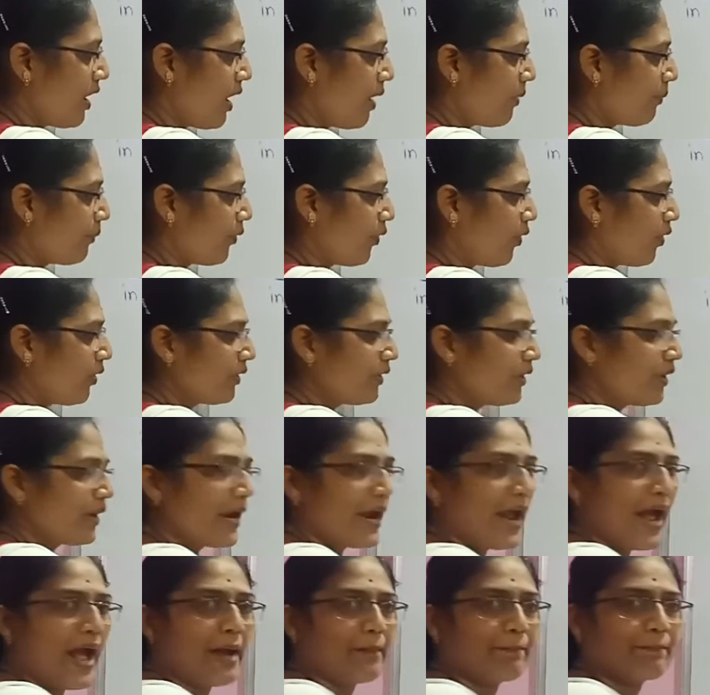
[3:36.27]
upon
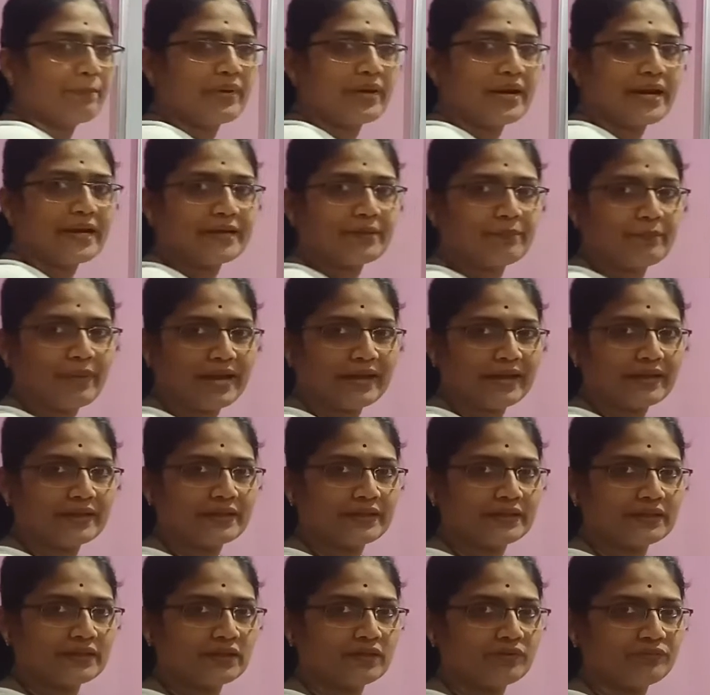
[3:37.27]
applied
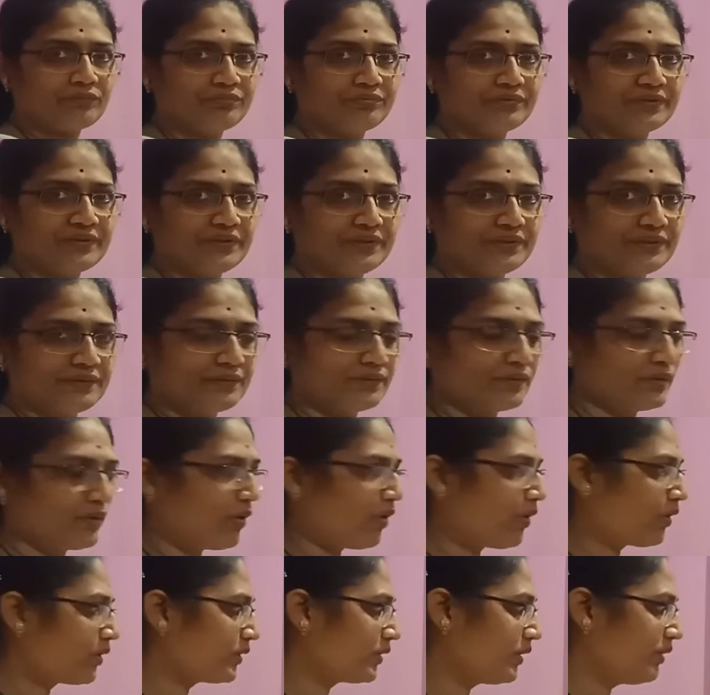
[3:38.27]
magnetic field
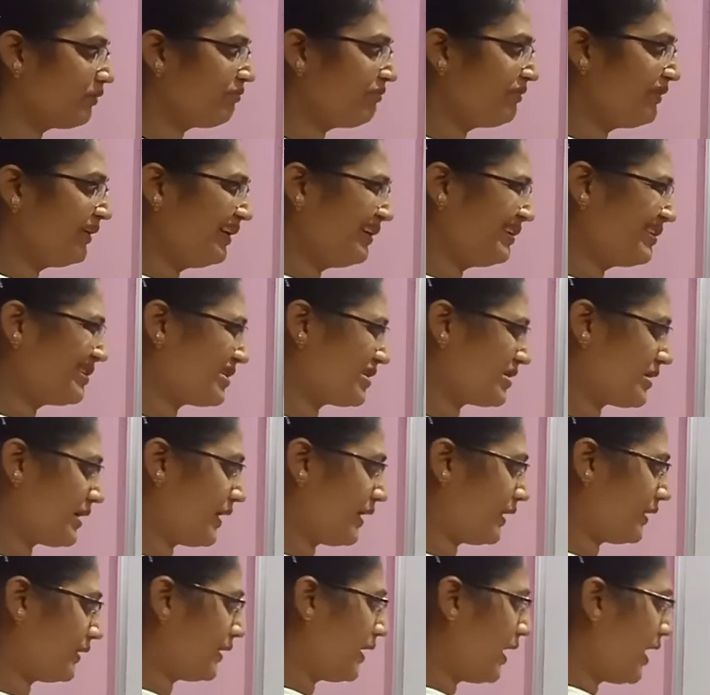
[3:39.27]
or the field
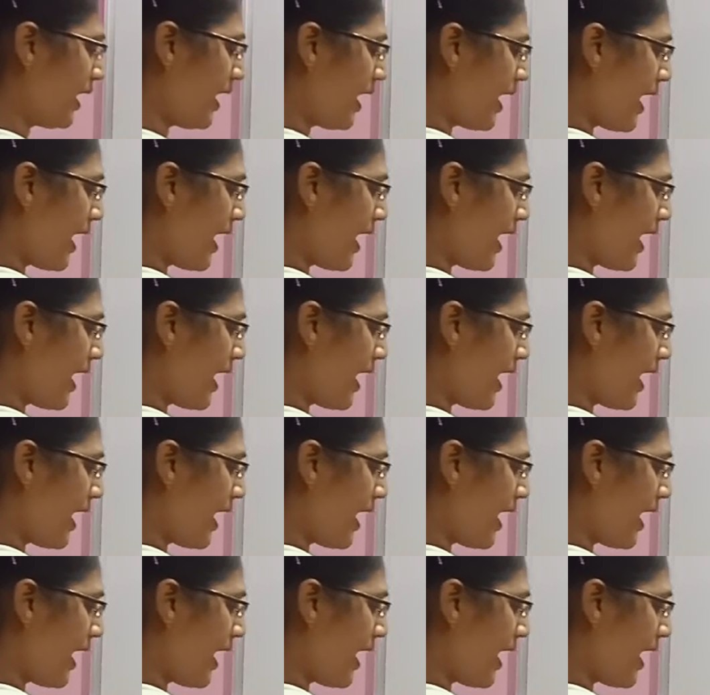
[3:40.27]
strength.